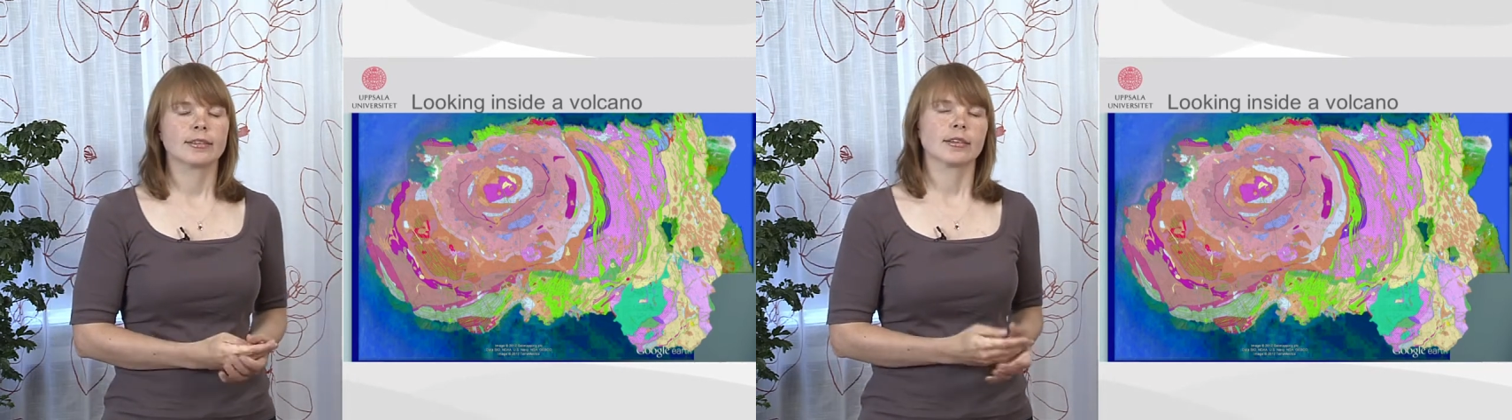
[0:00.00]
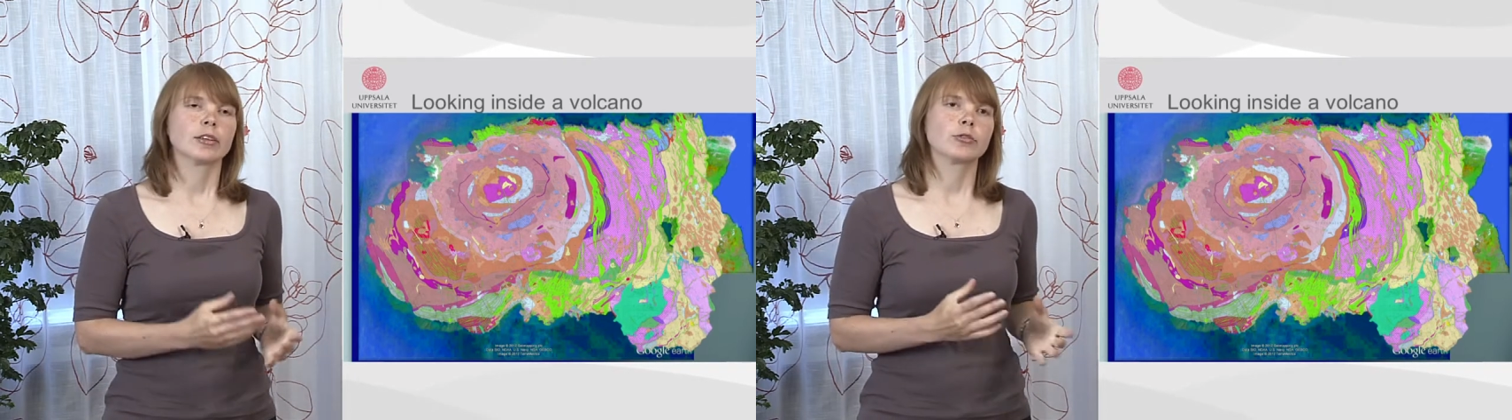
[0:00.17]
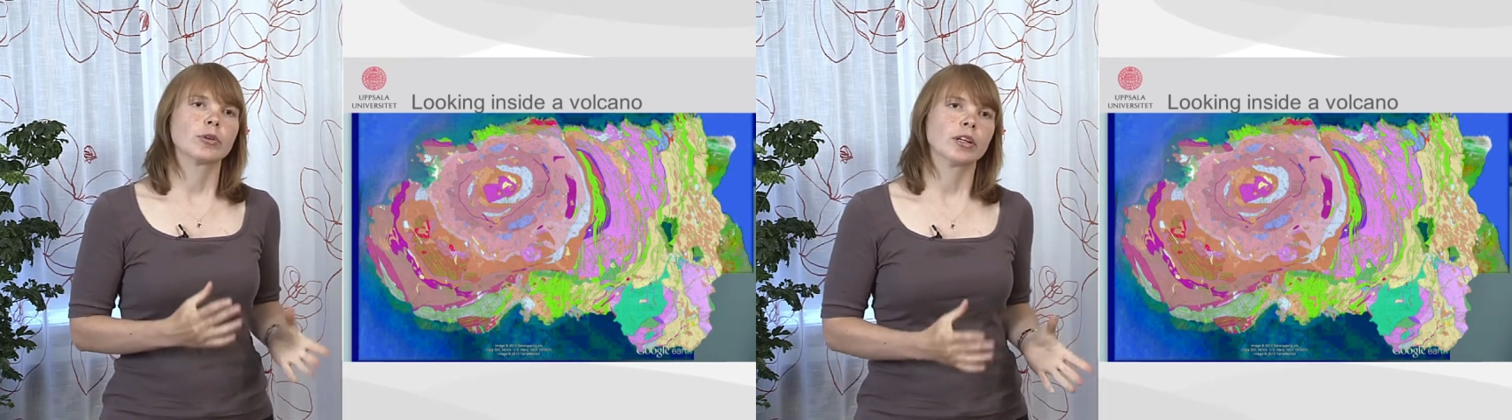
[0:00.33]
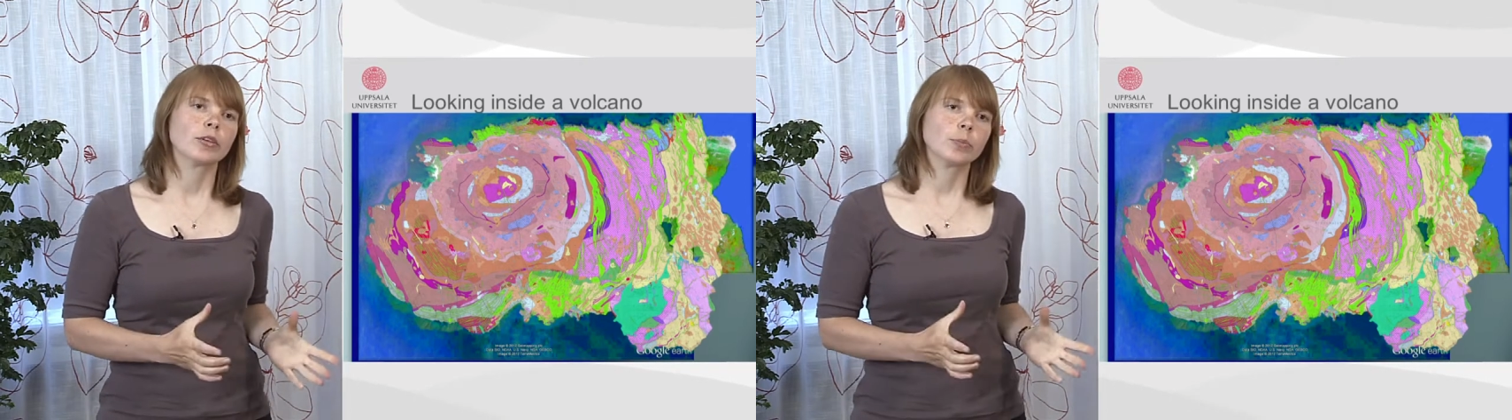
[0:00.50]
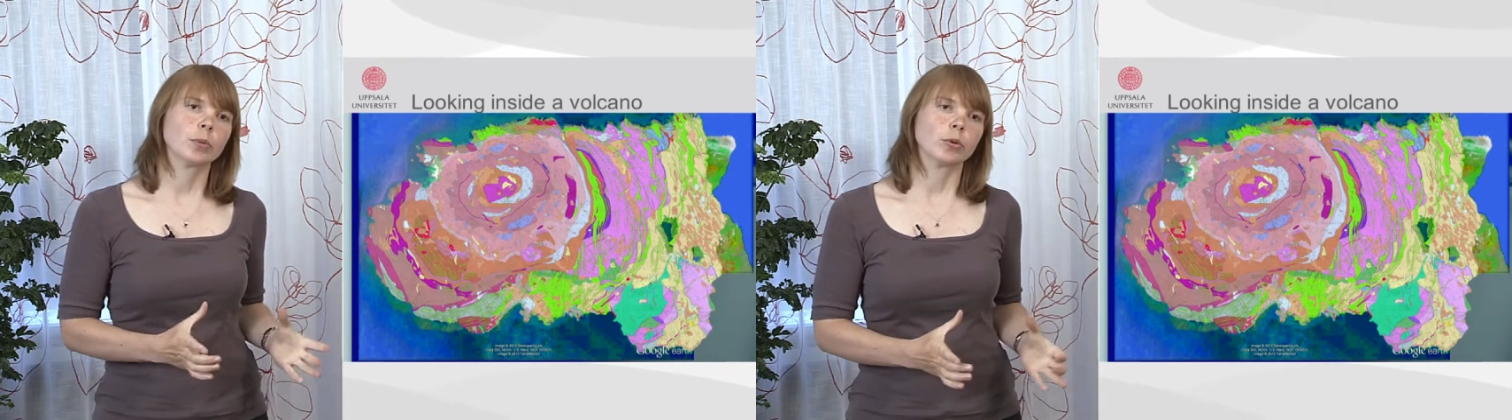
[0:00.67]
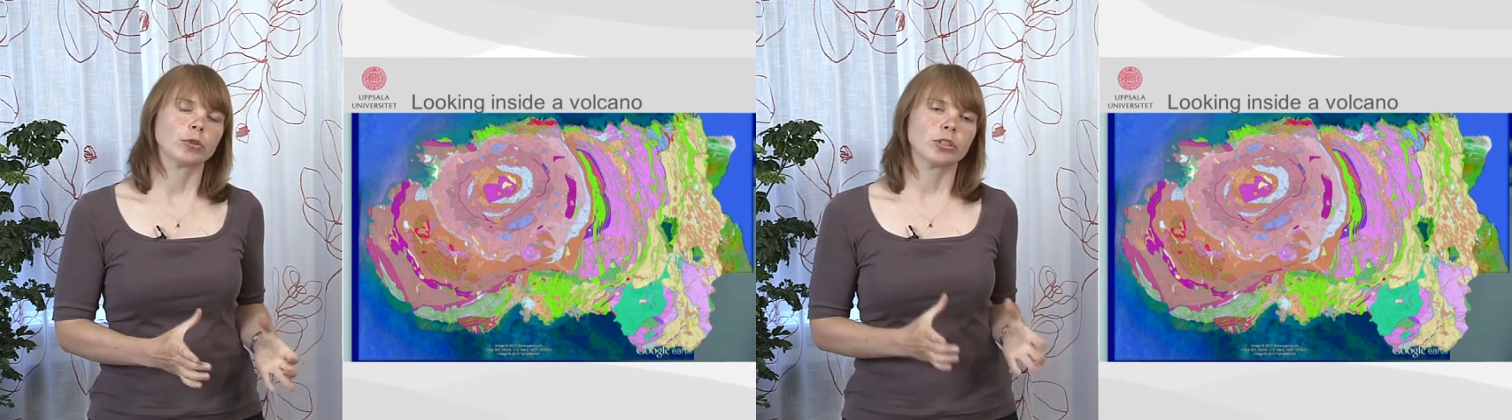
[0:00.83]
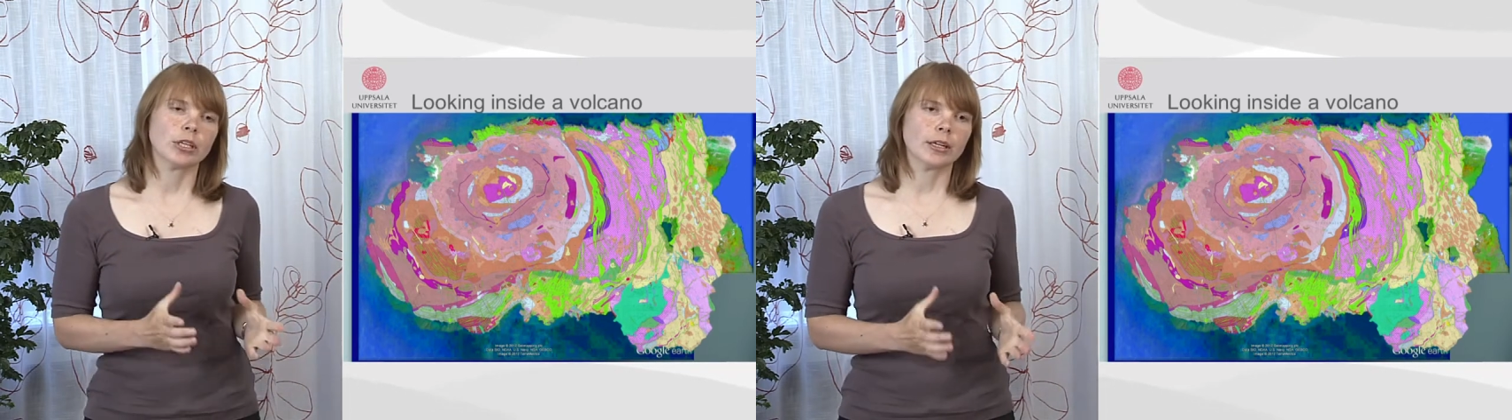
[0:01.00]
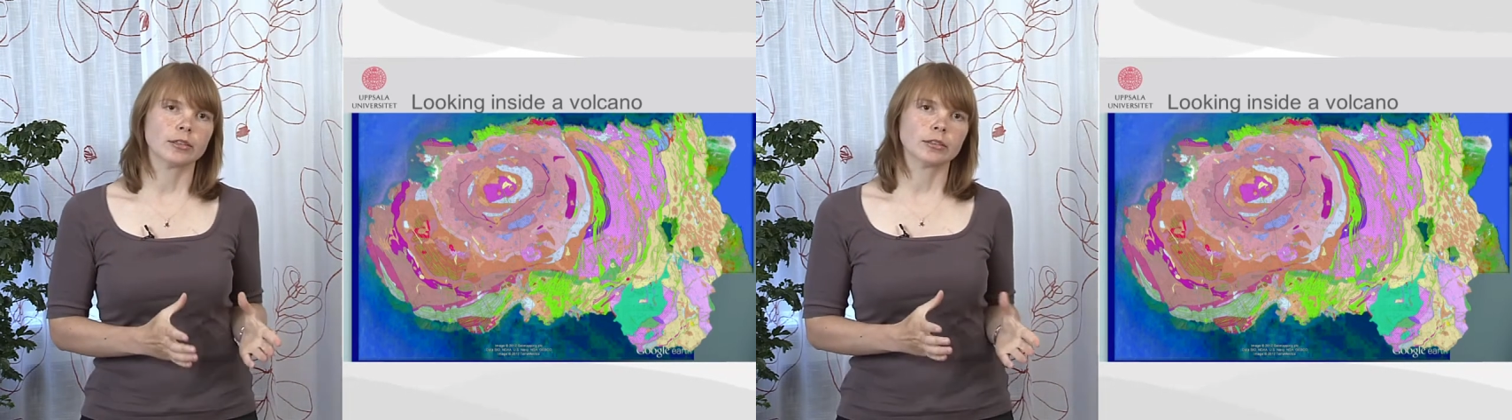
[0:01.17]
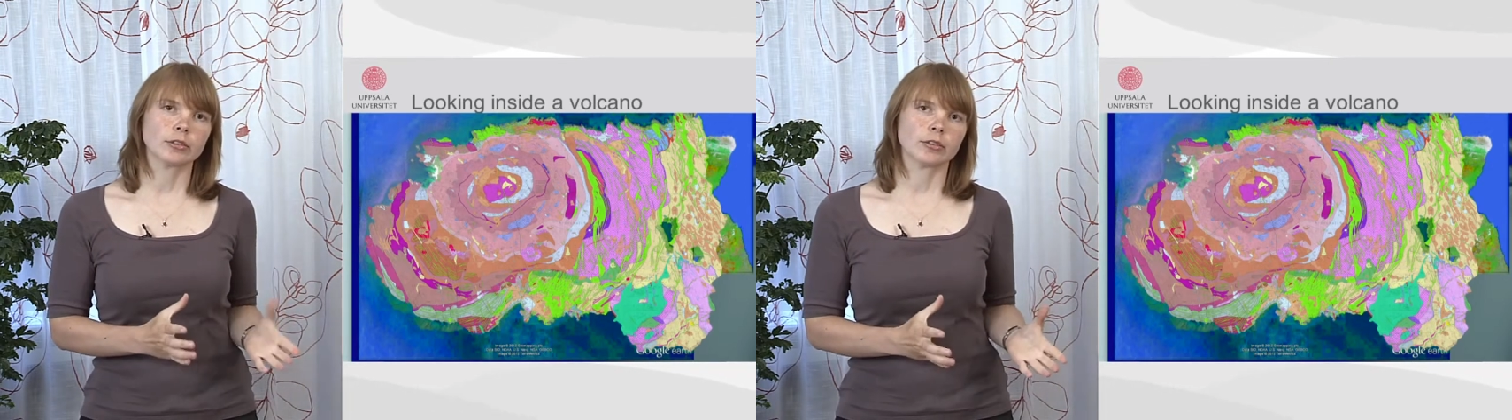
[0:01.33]
are transport
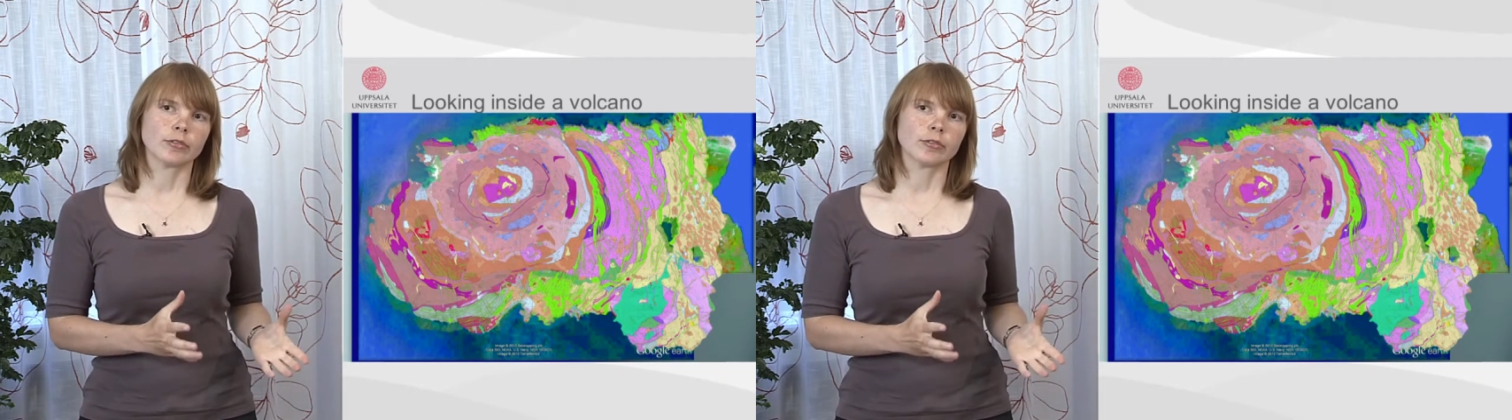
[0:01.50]
channels